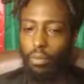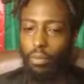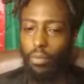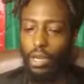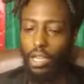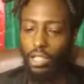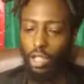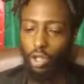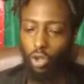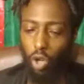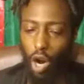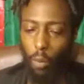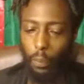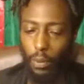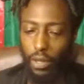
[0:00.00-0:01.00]
is a
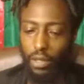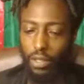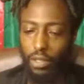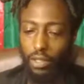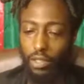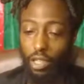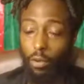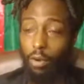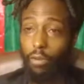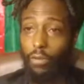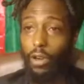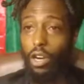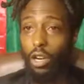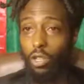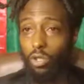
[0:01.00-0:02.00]
trumpet to
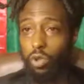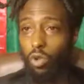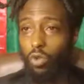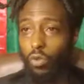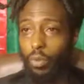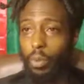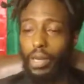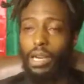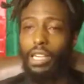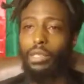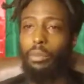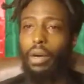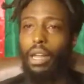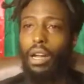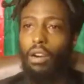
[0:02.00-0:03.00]
reveal truth because
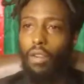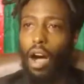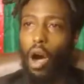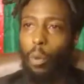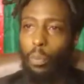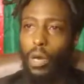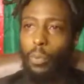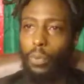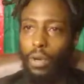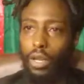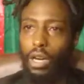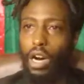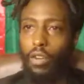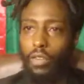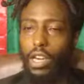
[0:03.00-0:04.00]
many of our people
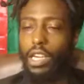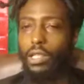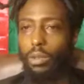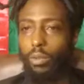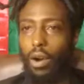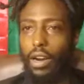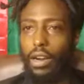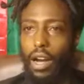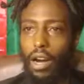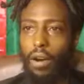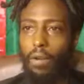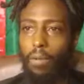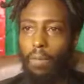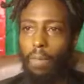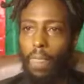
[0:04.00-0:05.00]
love Egypt right now.